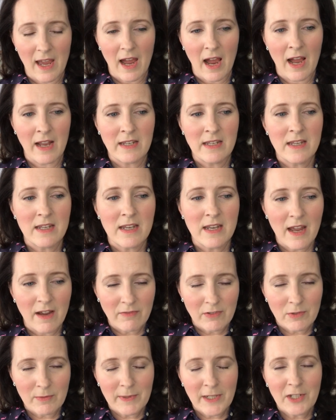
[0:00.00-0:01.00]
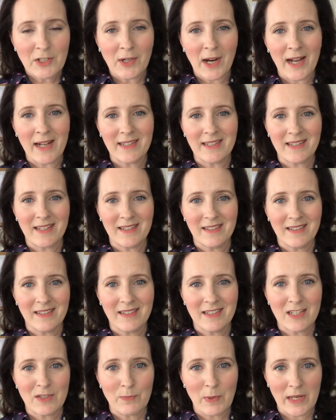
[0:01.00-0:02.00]
I never regret
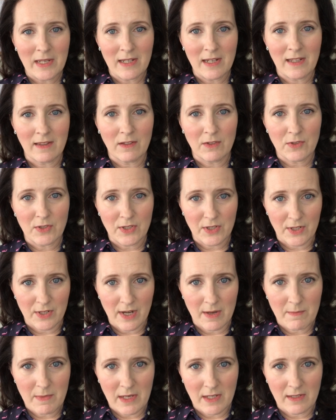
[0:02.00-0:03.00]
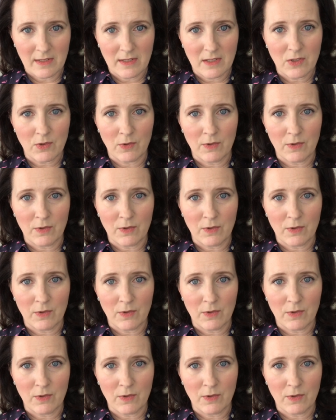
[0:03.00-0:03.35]
spending those 30 minutes